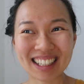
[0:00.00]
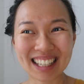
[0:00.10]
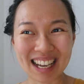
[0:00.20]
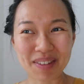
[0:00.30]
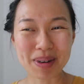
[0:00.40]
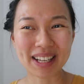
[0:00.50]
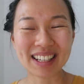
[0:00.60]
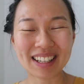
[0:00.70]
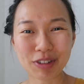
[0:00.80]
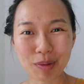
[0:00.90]
Yeah, but
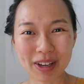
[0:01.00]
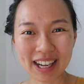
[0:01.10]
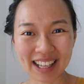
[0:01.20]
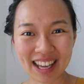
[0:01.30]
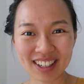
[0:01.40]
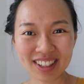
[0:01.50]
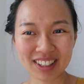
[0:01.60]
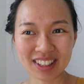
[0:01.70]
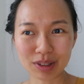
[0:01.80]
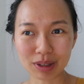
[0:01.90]
from what I
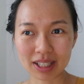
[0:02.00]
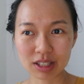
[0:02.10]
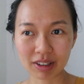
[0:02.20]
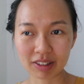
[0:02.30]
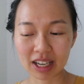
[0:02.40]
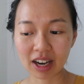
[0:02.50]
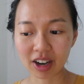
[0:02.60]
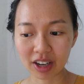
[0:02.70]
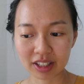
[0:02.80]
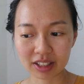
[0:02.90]
gathered, you guys found it
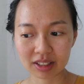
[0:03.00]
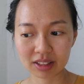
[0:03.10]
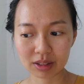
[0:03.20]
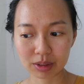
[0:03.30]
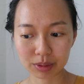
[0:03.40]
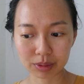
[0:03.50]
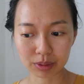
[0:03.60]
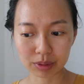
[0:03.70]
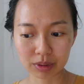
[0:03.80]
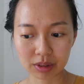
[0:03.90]
hard
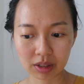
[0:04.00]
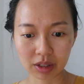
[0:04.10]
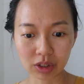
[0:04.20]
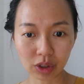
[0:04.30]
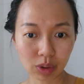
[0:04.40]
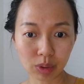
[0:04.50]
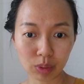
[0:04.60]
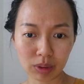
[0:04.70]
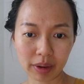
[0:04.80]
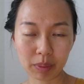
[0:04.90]
to know
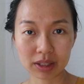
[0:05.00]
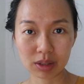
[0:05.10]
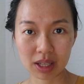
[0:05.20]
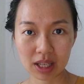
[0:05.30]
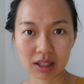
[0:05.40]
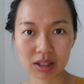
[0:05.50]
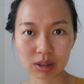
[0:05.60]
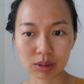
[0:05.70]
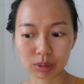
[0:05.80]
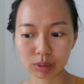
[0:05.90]
like what to eat,
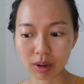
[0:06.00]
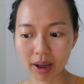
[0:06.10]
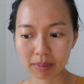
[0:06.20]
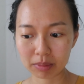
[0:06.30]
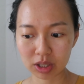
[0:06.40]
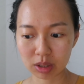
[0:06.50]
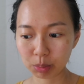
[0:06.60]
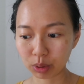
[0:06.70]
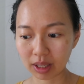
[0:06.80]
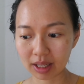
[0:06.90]
so I'm
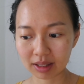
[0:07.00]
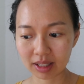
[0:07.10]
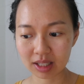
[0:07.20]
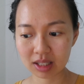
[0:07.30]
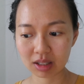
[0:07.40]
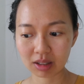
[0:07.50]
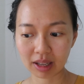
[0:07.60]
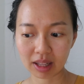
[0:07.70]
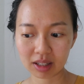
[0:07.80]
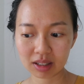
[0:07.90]
just putting a list
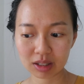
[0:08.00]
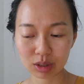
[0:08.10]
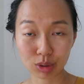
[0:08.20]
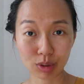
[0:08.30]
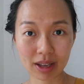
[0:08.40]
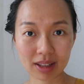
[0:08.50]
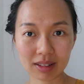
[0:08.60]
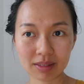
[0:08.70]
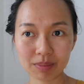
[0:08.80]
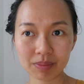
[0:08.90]
together so you
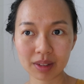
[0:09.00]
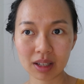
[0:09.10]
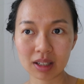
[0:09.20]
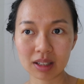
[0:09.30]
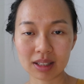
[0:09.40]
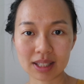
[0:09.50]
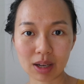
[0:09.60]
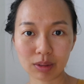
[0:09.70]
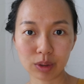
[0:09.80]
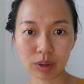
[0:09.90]
can
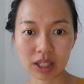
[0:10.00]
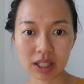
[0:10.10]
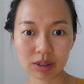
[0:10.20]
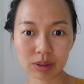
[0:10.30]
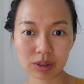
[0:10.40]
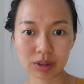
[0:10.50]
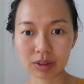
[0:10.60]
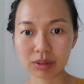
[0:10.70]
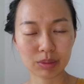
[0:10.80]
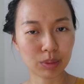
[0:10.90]
download it,
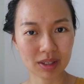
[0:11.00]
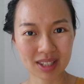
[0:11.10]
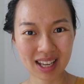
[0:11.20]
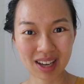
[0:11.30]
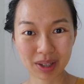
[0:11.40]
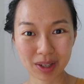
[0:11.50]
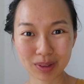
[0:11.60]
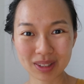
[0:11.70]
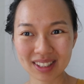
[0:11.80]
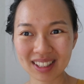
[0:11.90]
or we'll see how it goes.